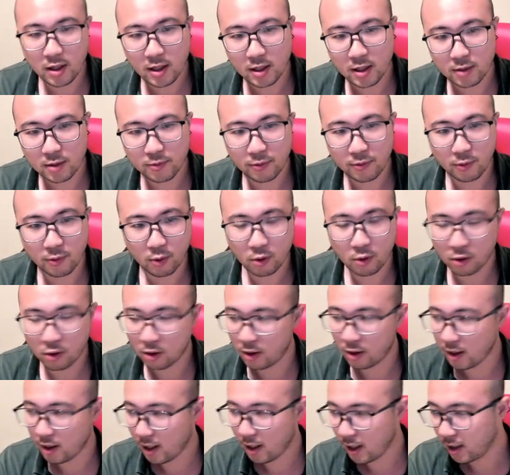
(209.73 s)
is
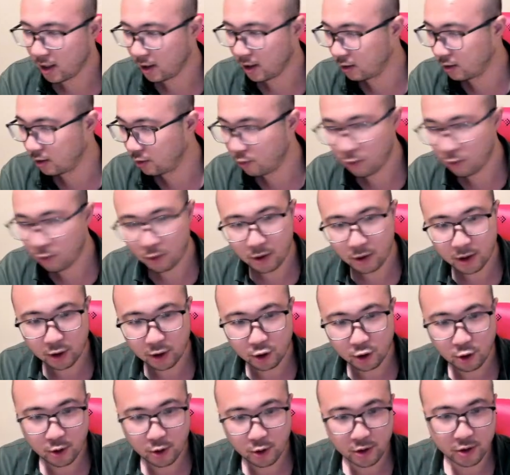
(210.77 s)
for your
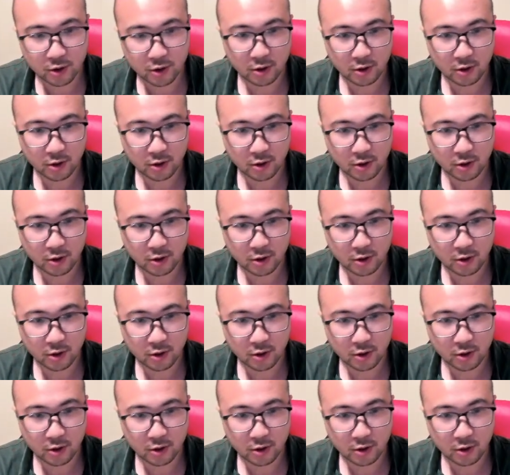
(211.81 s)
interest.